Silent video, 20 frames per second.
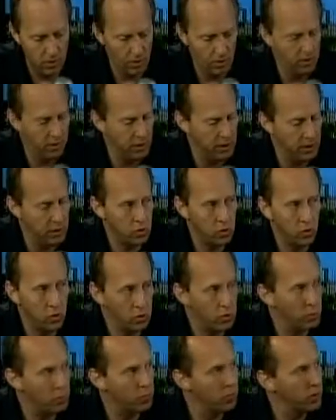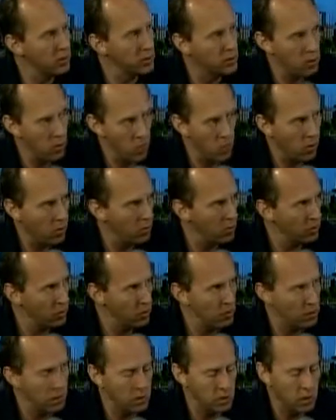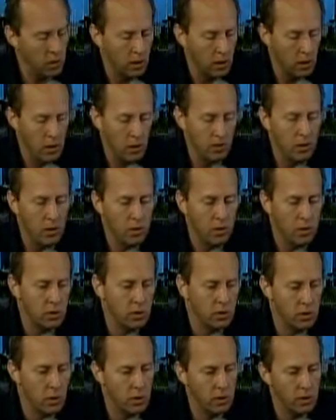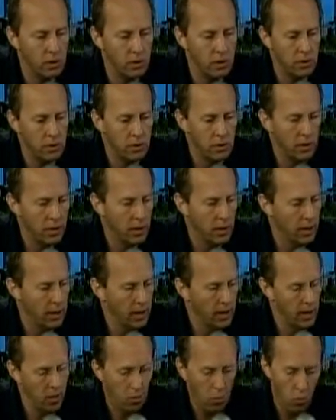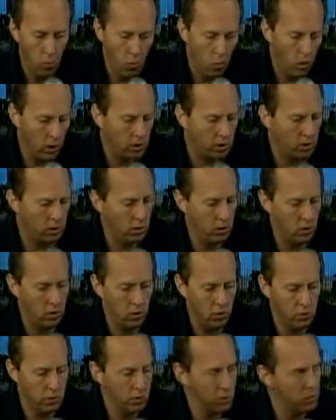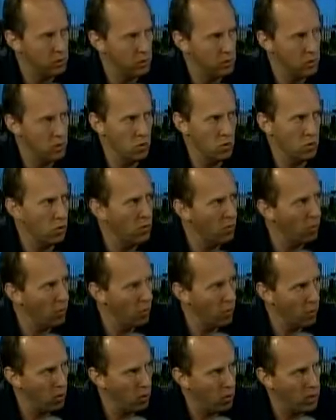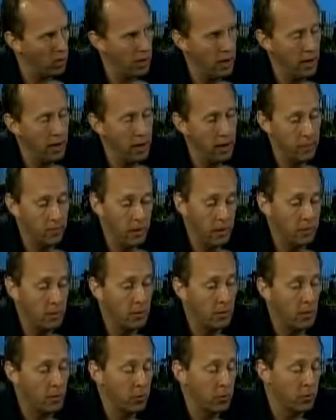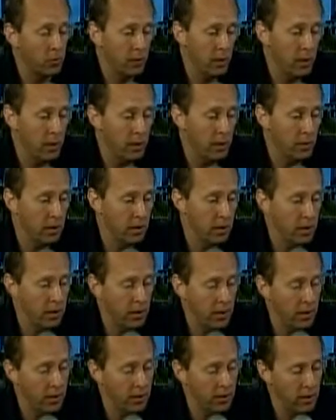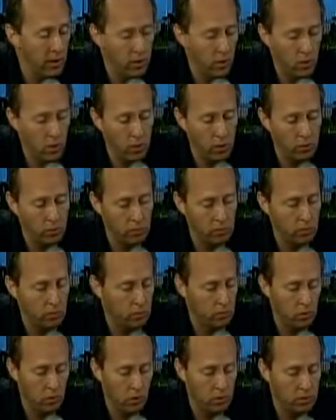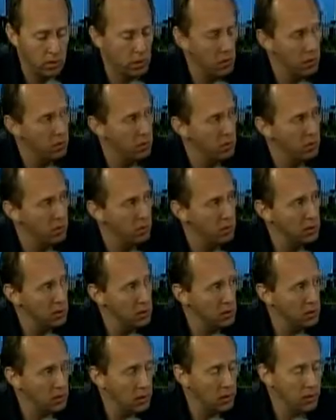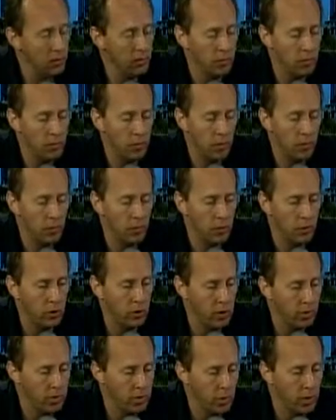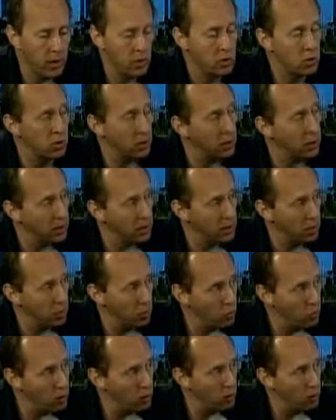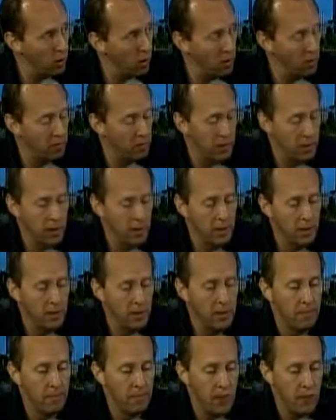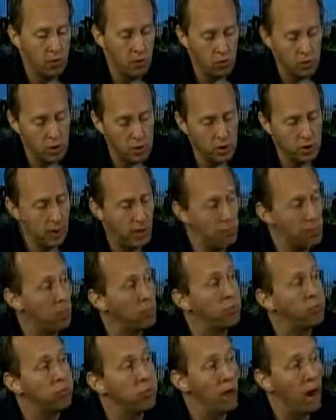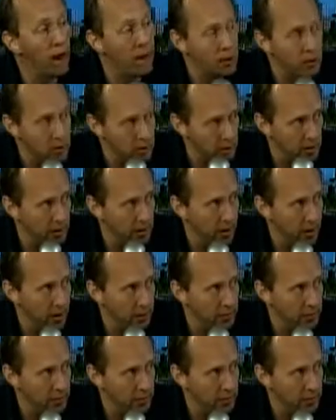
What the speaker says: teachers, principals, administrators, worked closely with the school board, and they've come up with a plan. And they all worked really well together, and it seems like they've come up with a good plan, so they're going to get rid of a lot of that instruction time. But prior to that,